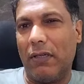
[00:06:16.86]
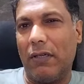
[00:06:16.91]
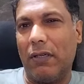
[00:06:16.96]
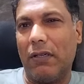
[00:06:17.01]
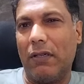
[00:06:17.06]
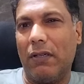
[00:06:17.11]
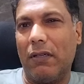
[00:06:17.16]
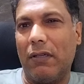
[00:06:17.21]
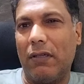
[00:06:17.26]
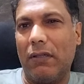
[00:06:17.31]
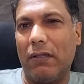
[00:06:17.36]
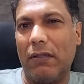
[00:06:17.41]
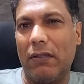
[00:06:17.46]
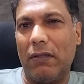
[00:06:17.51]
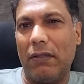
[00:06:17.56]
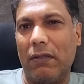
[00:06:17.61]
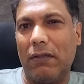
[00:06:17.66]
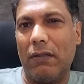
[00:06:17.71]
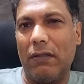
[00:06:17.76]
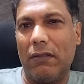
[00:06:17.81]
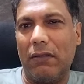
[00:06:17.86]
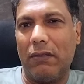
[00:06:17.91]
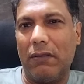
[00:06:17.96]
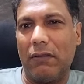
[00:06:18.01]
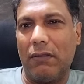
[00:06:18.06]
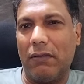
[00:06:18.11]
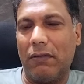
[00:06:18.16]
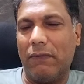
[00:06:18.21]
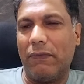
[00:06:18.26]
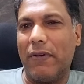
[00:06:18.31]

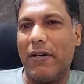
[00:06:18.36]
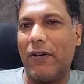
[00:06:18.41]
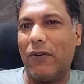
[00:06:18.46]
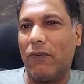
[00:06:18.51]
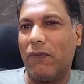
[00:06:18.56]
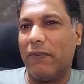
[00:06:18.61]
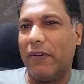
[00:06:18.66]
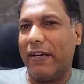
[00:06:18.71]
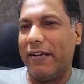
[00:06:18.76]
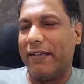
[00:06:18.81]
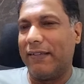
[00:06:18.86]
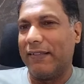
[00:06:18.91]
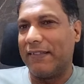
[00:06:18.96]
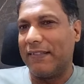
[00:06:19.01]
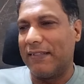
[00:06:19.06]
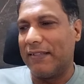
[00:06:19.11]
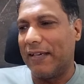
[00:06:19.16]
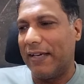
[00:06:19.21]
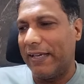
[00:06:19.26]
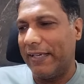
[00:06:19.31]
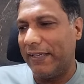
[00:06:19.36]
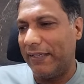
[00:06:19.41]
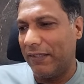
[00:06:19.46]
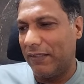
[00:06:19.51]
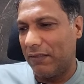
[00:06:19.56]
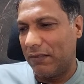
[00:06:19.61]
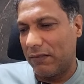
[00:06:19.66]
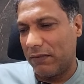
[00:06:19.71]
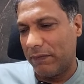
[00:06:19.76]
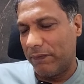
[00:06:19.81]
uh, foreign fighters
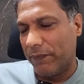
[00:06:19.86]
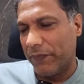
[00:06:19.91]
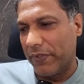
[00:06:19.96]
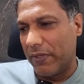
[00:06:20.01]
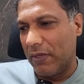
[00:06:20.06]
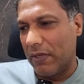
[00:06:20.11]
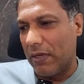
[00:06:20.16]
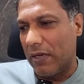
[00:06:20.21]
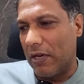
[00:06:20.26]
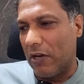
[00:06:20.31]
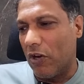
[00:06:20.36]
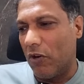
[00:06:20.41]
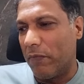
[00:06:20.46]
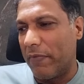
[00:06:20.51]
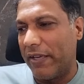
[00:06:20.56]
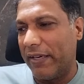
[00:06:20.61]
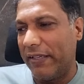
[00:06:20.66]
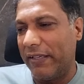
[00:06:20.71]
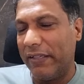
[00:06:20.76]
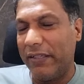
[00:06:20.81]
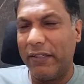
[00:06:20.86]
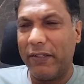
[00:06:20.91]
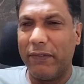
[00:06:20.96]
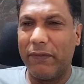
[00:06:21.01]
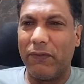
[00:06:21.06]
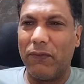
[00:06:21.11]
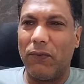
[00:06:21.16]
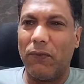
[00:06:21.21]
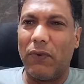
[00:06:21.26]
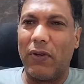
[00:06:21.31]
died how
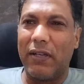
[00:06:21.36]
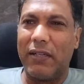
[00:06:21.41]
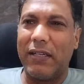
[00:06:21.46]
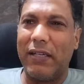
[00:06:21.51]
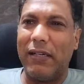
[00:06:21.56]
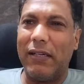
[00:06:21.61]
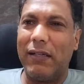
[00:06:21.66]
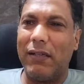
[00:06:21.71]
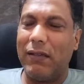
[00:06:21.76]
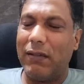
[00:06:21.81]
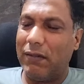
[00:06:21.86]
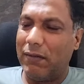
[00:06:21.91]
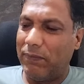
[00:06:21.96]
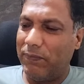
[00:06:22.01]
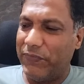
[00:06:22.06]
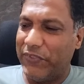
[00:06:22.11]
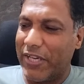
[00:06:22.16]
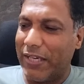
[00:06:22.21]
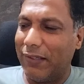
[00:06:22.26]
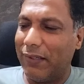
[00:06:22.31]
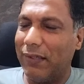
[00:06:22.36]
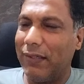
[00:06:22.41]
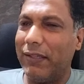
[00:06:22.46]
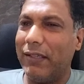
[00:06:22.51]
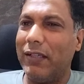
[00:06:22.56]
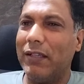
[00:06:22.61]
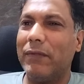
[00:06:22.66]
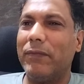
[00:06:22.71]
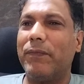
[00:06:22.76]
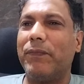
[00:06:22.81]
many were killed
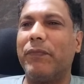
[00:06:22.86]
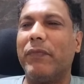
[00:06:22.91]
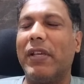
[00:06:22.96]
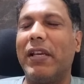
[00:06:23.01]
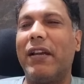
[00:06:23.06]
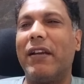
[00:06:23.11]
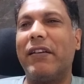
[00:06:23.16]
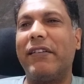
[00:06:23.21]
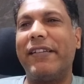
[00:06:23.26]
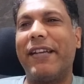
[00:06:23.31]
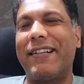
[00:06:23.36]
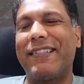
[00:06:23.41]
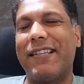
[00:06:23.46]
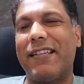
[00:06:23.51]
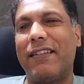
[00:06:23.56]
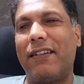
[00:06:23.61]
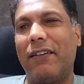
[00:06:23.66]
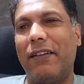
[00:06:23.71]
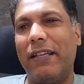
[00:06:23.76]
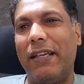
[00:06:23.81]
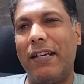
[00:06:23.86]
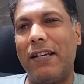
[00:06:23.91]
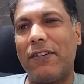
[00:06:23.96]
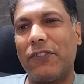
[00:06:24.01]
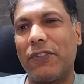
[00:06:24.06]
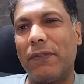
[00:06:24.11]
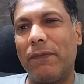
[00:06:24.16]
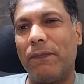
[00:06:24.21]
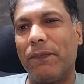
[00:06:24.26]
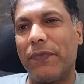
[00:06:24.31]
generally military
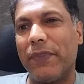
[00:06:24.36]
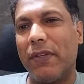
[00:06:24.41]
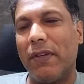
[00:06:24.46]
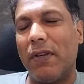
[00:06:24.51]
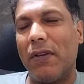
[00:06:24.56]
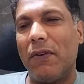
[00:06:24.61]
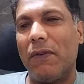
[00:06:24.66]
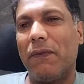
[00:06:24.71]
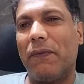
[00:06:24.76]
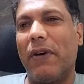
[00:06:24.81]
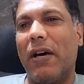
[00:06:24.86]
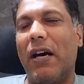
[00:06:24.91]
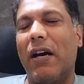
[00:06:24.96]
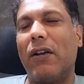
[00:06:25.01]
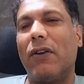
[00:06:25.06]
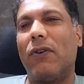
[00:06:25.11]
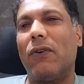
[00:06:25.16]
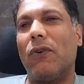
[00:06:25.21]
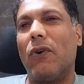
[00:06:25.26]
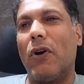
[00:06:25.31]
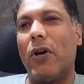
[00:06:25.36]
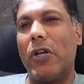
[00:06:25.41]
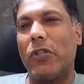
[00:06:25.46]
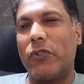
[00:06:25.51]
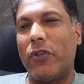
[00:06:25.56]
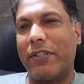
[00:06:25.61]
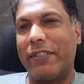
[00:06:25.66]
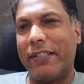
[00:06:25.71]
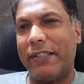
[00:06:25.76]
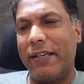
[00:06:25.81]
exaggerates Fano
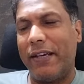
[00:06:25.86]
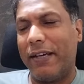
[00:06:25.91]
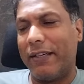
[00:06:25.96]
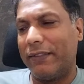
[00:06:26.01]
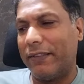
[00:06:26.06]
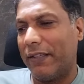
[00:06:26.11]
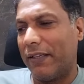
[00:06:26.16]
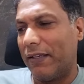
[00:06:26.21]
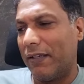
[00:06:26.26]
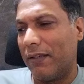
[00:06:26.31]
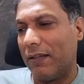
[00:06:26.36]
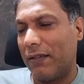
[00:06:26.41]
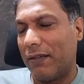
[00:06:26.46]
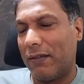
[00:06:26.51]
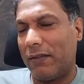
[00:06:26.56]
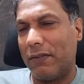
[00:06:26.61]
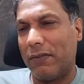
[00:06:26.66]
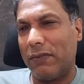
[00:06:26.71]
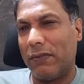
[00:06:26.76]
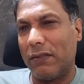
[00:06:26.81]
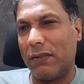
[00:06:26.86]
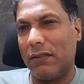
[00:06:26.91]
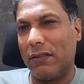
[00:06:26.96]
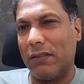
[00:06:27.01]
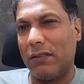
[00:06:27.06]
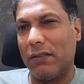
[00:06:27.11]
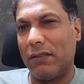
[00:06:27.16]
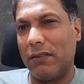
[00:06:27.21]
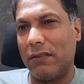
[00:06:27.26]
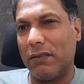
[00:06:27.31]
also exaggerate their
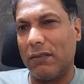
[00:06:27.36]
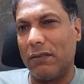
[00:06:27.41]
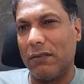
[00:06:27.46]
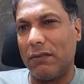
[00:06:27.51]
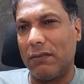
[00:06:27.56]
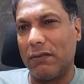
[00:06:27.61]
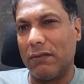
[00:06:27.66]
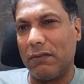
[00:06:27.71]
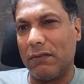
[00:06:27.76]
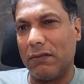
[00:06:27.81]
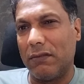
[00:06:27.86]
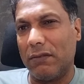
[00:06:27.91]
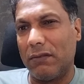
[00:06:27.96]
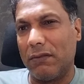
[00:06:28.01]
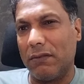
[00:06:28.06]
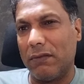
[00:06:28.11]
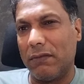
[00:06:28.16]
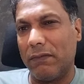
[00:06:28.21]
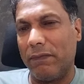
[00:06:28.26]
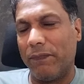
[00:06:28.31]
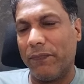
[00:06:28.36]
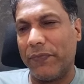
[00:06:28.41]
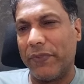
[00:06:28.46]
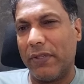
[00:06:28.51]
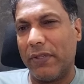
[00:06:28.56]
uh,